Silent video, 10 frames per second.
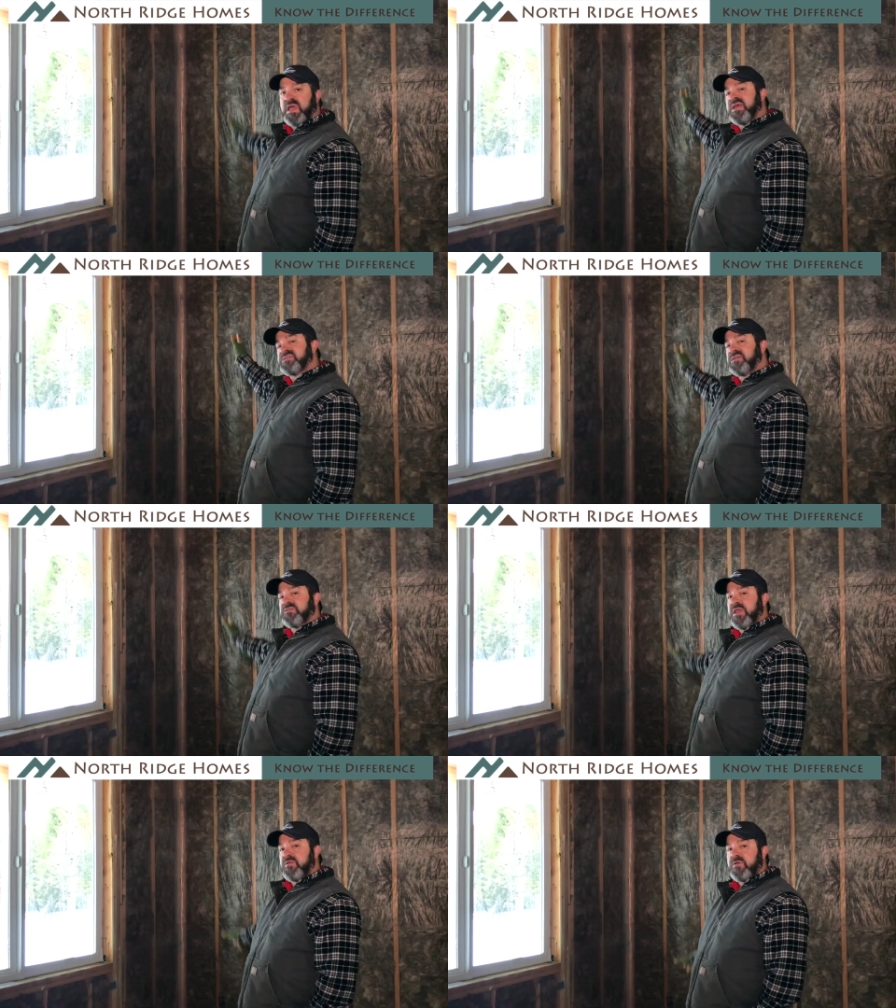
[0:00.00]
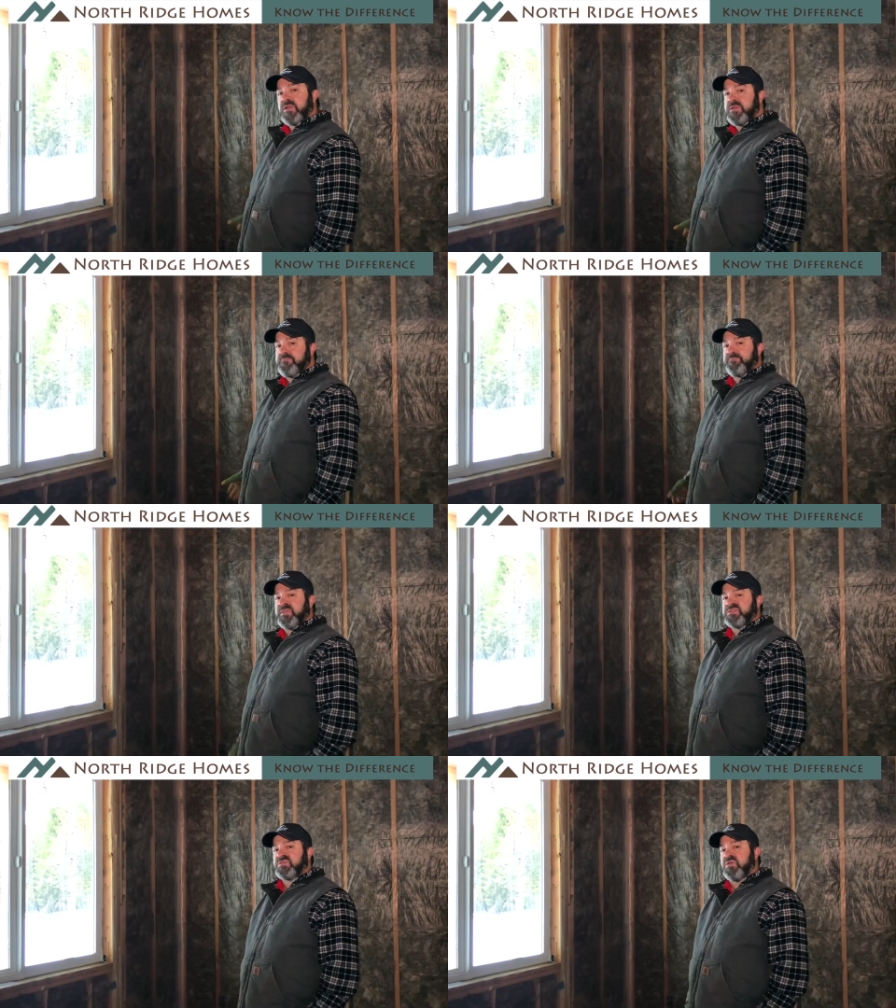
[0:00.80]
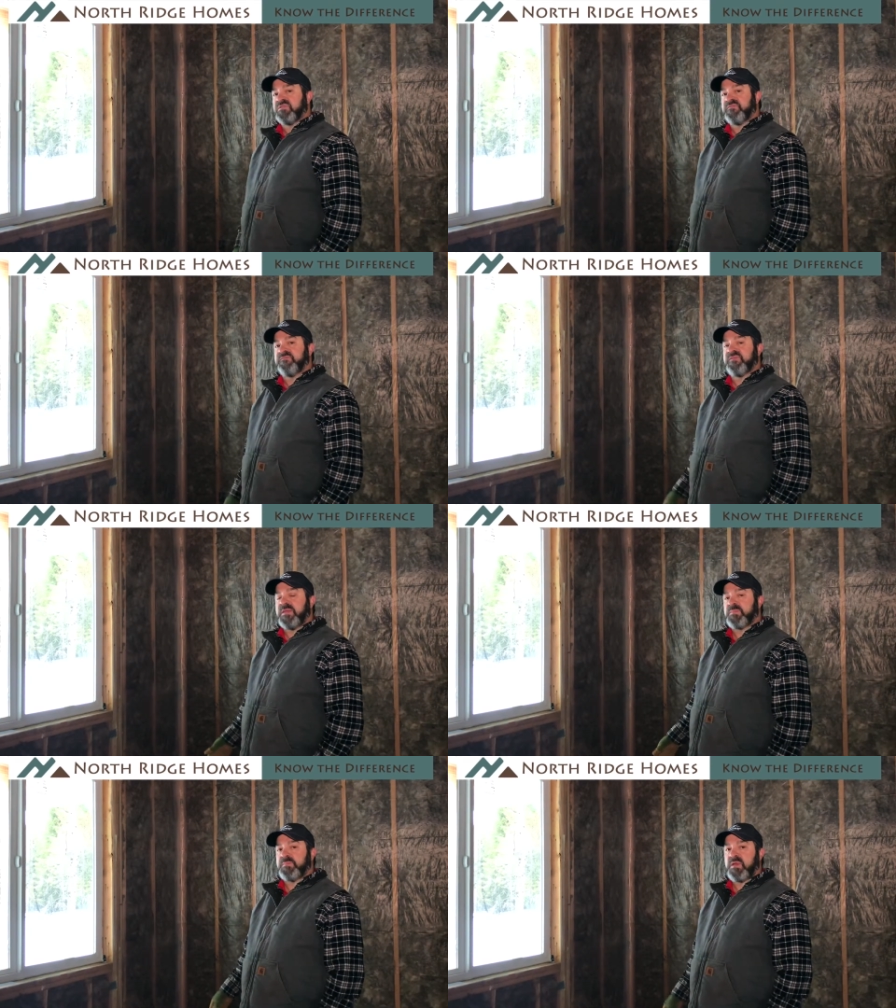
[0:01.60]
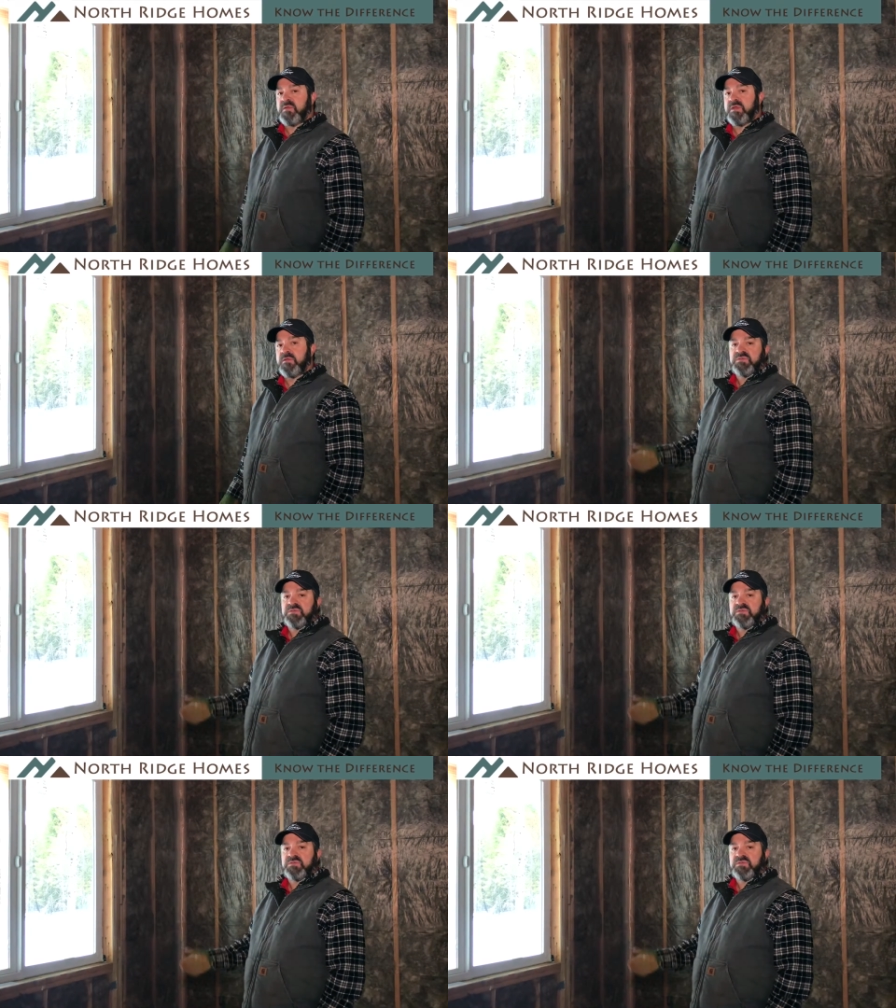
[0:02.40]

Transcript: plastic layer on it. That's called the vapor barrier.